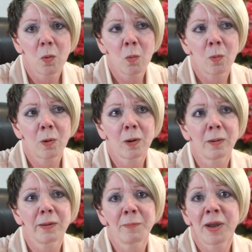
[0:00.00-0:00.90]

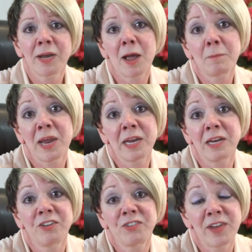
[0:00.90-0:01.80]
Or am I not
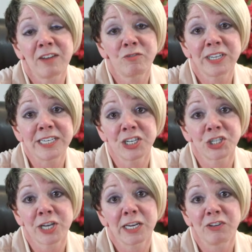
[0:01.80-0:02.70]
making his favorite
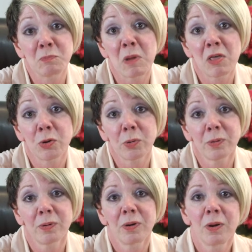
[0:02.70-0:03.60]
dish like his
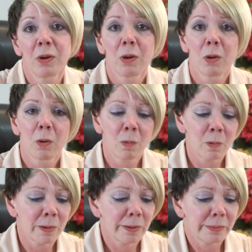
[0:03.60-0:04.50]
mother?
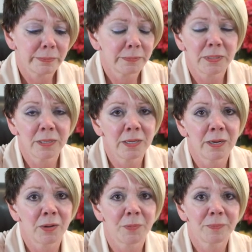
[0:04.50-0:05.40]
Or,
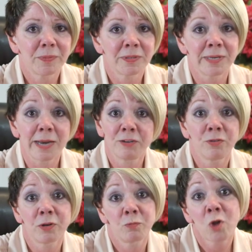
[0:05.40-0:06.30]
did I do
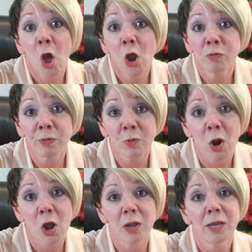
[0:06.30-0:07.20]
the laundry
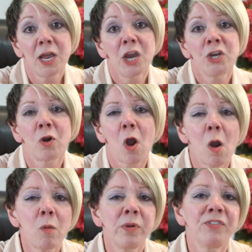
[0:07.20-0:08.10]
wrong? You're
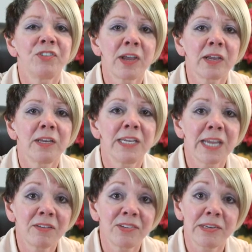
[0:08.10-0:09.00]
always second
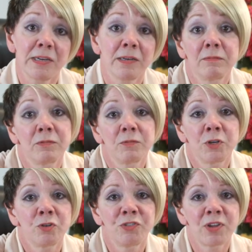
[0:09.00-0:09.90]
guessing
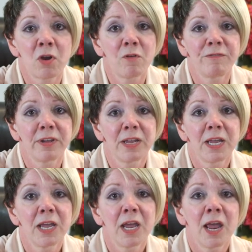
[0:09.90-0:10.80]
yourself.
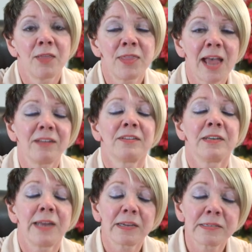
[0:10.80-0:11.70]
And that's the
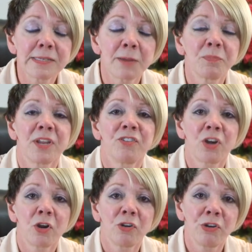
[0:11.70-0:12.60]
next step they
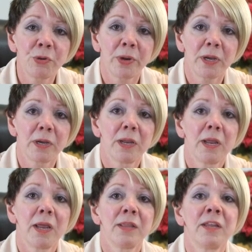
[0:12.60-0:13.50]
start doing.
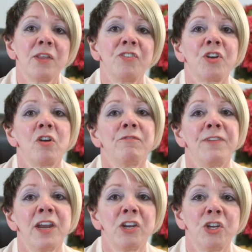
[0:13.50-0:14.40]
Then they start
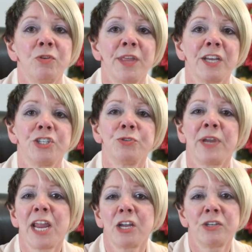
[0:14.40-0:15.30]
feeding you that you
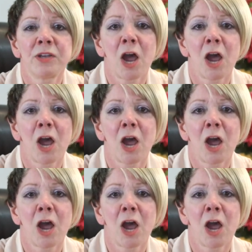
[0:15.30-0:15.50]
can't,